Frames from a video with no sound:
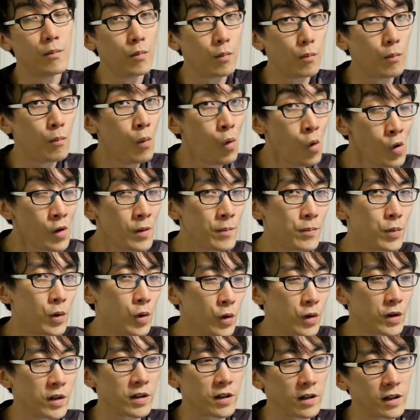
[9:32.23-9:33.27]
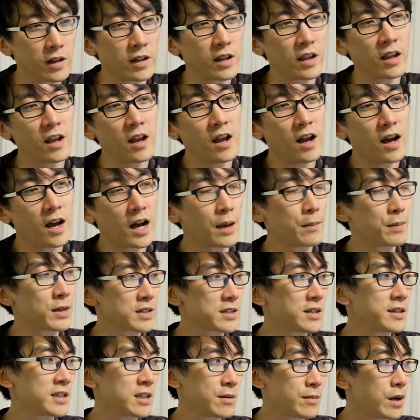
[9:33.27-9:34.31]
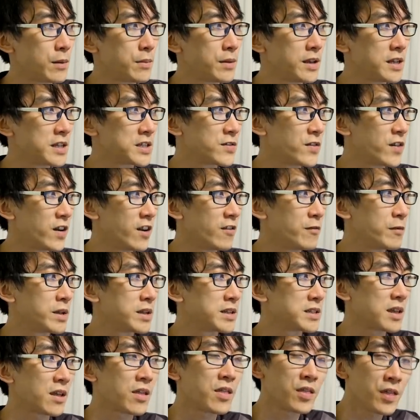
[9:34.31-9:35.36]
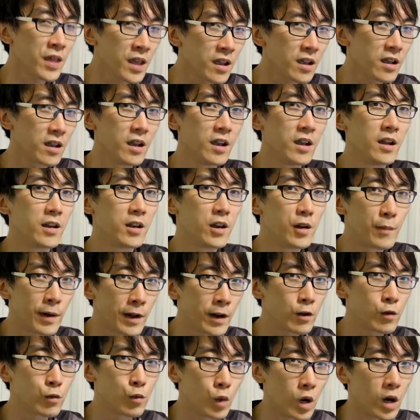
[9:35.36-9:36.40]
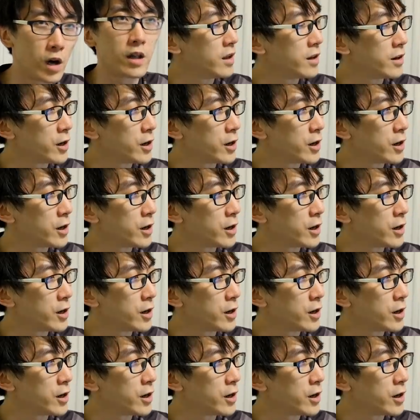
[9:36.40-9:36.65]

more importantly, I'm excited about PS5 because I think no matter what,